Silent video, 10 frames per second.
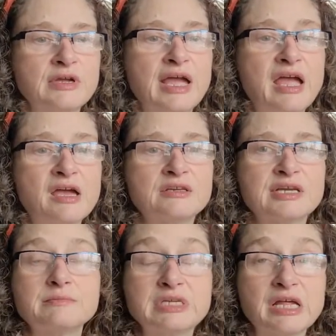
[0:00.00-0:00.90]
And
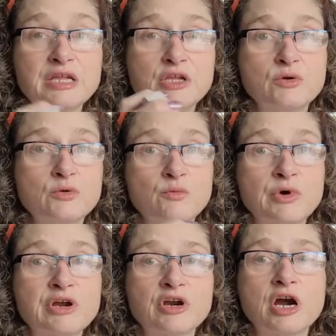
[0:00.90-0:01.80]
I'm telling you,
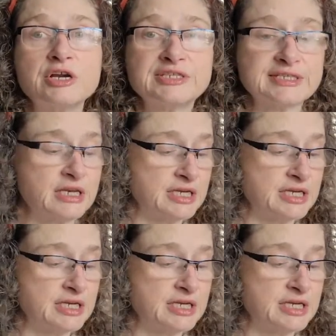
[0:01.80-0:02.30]
where your heart's going